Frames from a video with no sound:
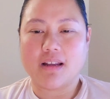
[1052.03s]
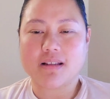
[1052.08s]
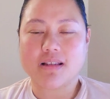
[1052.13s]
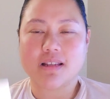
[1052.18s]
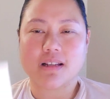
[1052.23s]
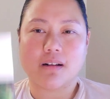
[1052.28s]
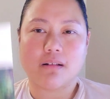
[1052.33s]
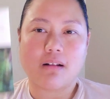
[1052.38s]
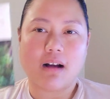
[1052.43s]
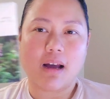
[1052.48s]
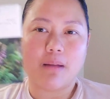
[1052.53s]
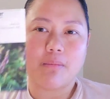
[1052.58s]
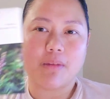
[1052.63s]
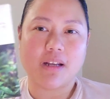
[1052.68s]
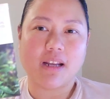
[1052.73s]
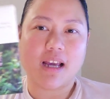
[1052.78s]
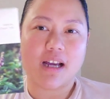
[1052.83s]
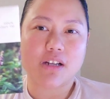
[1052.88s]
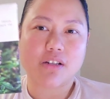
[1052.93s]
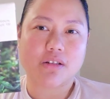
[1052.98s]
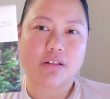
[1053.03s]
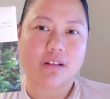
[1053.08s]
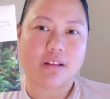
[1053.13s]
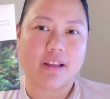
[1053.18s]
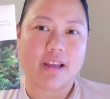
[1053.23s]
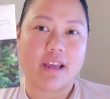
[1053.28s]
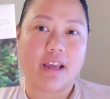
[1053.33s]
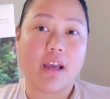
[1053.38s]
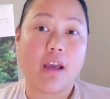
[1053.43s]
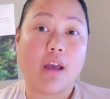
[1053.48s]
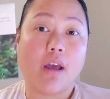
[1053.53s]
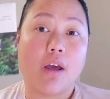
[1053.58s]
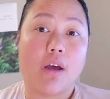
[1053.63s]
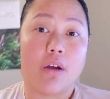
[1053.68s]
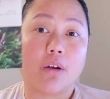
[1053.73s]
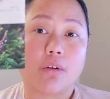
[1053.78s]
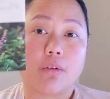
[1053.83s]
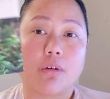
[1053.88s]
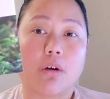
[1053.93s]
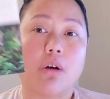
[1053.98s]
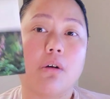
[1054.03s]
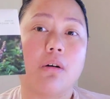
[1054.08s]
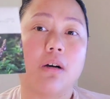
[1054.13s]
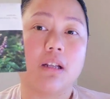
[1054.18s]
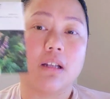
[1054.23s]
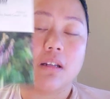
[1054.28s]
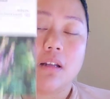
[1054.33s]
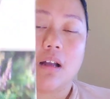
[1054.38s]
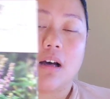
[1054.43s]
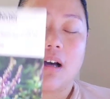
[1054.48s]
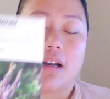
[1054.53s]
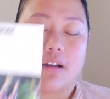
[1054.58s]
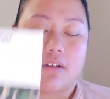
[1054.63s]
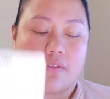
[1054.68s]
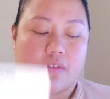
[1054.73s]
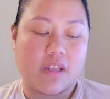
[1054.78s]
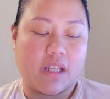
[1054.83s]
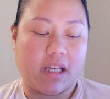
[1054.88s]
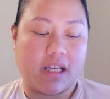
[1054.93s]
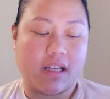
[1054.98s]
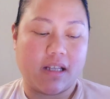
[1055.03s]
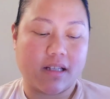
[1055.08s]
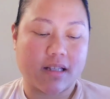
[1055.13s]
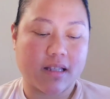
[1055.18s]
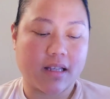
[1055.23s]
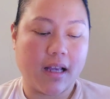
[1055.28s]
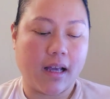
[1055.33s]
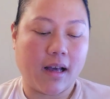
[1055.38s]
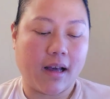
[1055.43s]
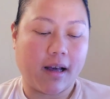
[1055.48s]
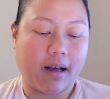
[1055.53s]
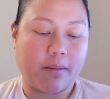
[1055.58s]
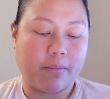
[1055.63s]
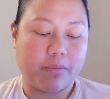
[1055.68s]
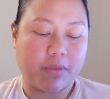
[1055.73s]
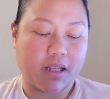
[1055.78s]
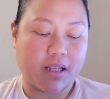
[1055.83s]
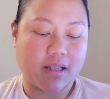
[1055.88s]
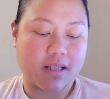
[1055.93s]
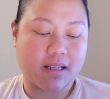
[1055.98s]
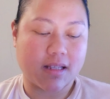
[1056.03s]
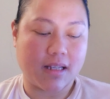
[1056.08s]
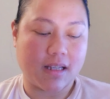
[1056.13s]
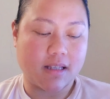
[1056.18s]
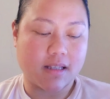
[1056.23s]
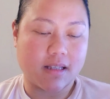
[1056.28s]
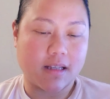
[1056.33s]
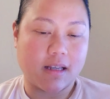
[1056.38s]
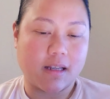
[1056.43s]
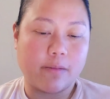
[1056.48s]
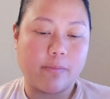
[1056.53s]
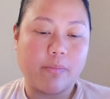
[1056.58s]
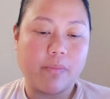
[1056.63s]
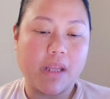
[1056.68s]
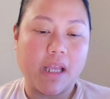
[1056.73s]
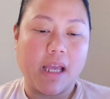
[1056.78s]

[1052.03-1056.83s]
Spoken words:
So I'm going to actually grow a lot of these this season.